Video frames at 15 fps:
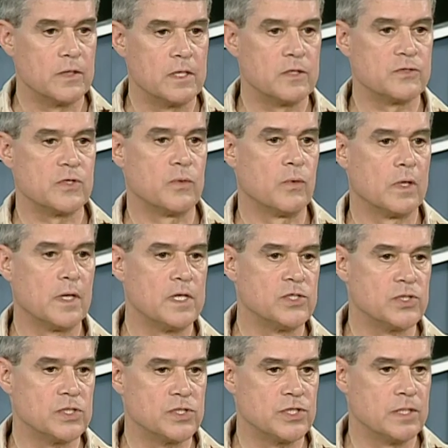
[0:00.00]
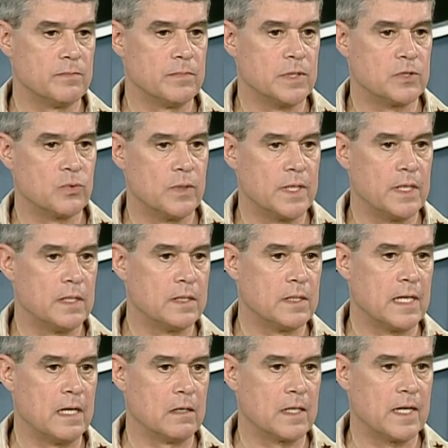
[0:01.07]
is a relationship between
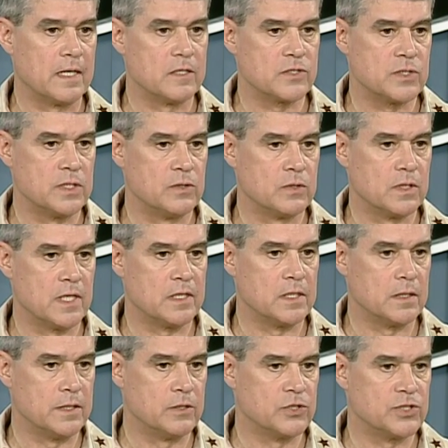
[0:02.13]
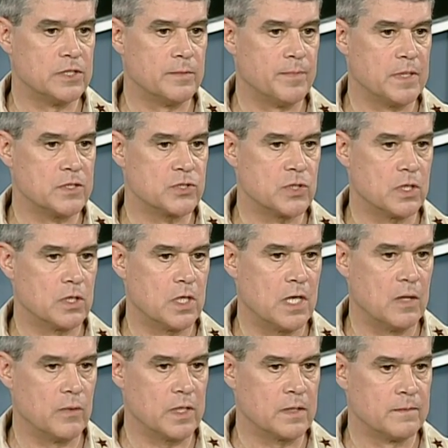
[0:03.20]
Al Qaeda senior leadership and
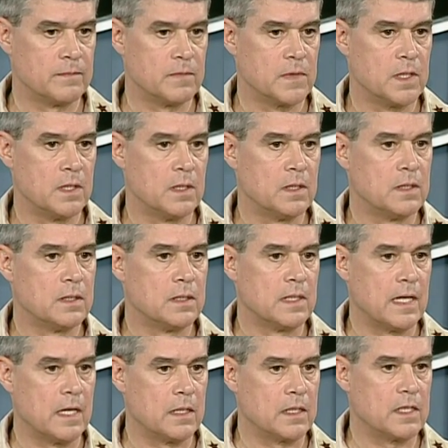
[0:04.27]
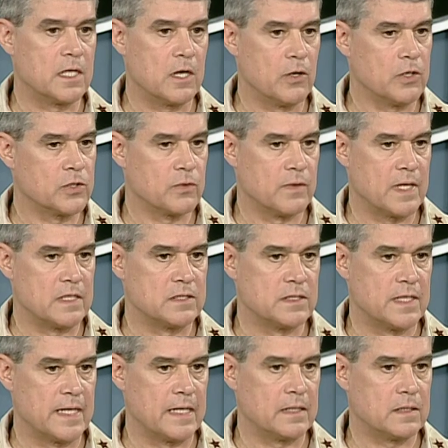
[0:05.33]
Zarqawi. How to characterize
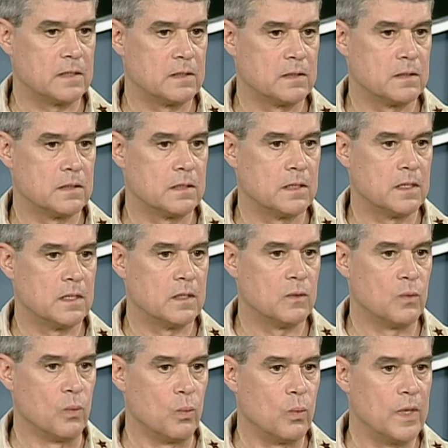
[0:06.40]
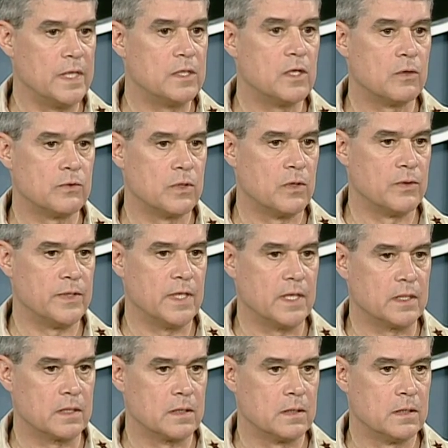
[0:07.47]
that, uh, we don't know
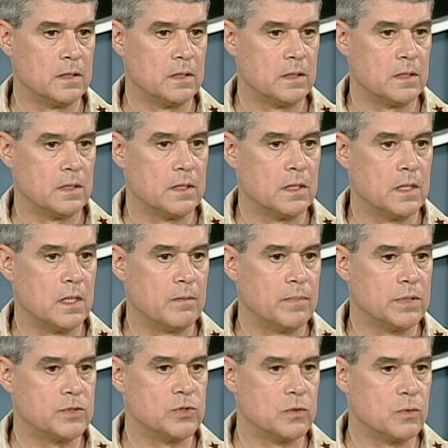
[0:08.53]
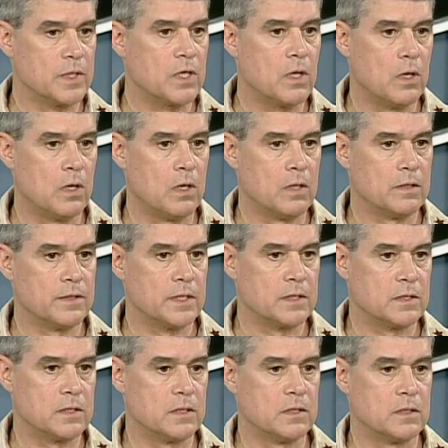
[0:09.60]
yet. Uh, but you'll recall
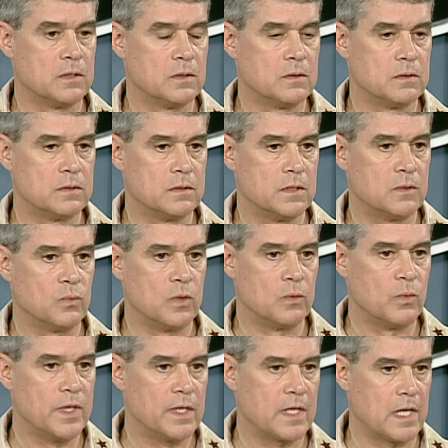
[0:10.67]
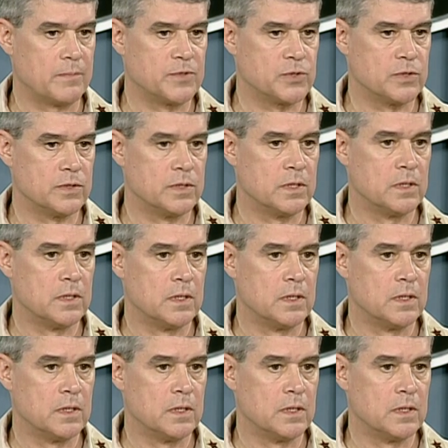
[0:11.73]
that, uh, that when we captured